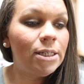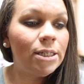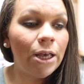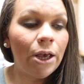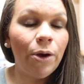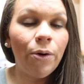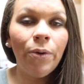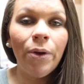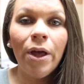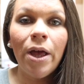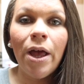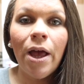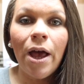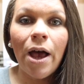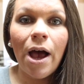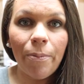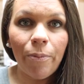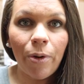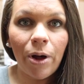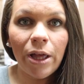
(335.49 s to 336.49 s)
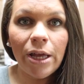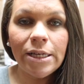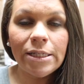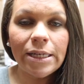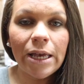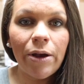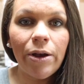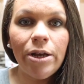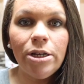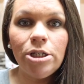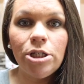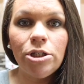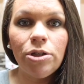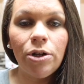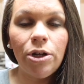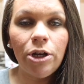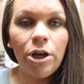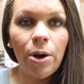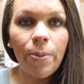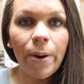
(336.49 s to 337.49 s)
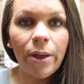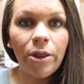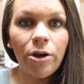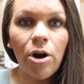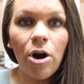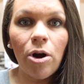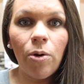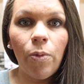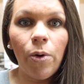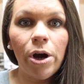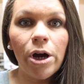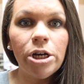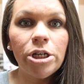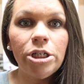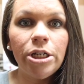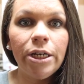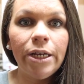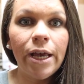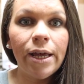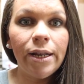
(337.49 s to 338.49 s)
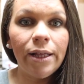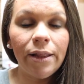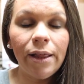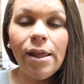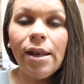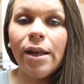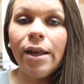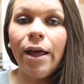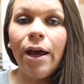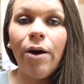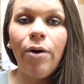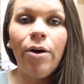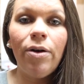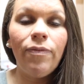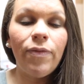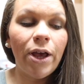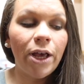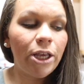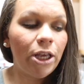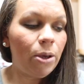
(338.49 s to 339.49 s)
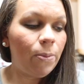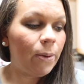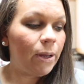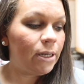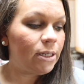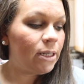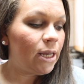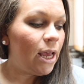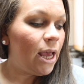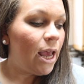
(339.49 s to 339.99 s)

So um, while he's out, he's just gonna go by the car wash and kind of clean it out and vacuum it.